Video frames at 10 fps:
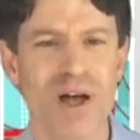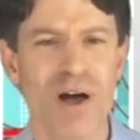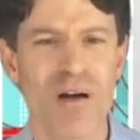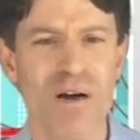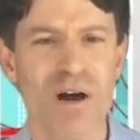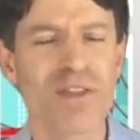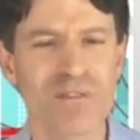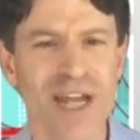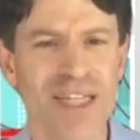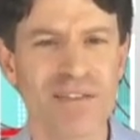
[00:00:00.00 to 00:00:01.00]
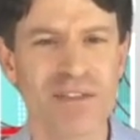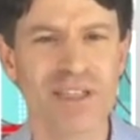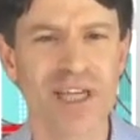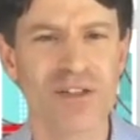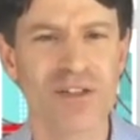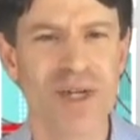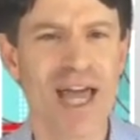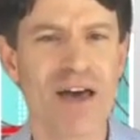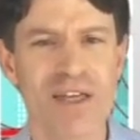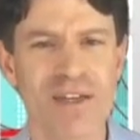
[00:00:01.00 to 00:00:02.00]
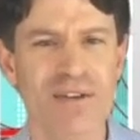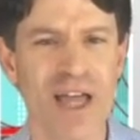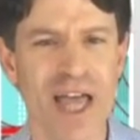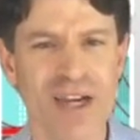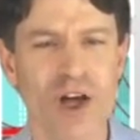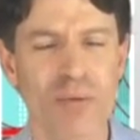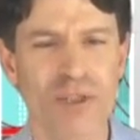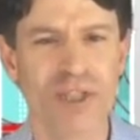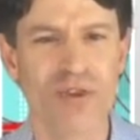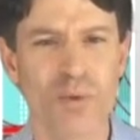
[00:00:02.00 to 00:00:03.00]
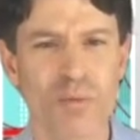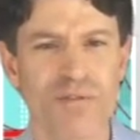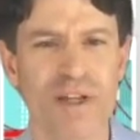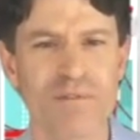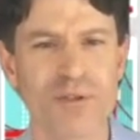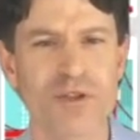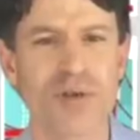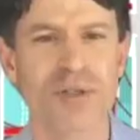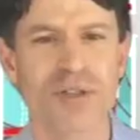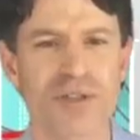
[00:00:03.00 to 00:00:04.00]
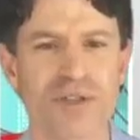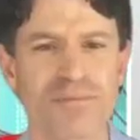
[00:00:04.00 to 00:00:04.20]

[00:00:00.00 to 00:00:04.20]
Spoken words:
all the different activities that you do and how they either end homelessness or prevent future homelessness?